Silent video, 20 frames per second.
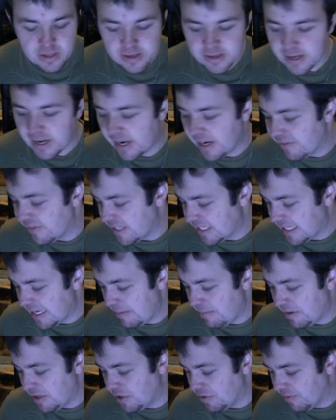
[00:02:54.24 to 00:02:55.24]
kind of a
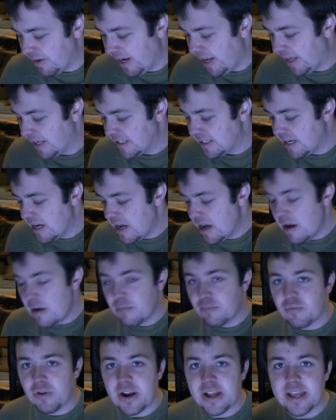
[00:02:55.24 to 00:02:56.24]
step into reading is
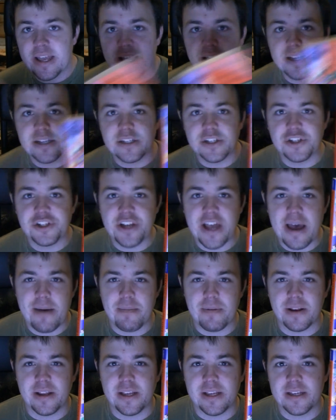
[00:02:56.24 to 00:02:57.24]
breaking into
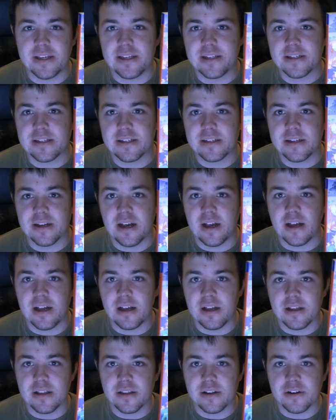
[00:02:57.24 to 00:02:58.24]
Japanese
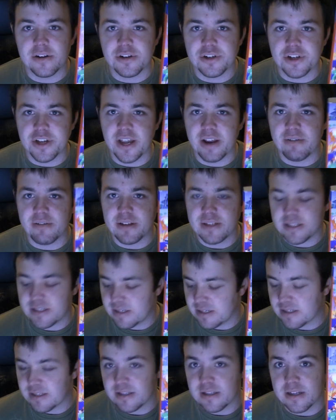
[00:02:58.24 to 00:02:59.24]
literature. You can't really see
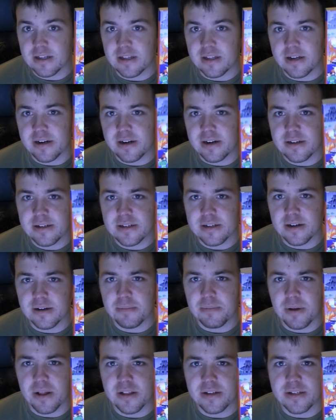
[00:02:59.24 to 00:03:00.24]
because of the glare, so I
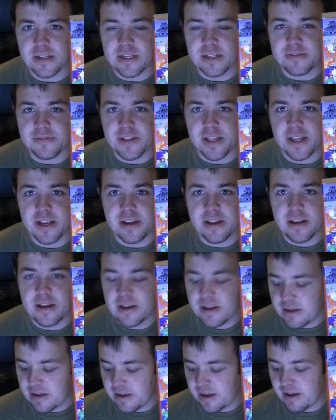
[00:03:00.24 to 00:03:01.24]
apologize for that.
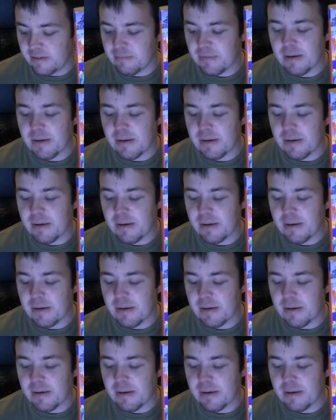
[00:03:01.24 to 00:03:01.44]
I have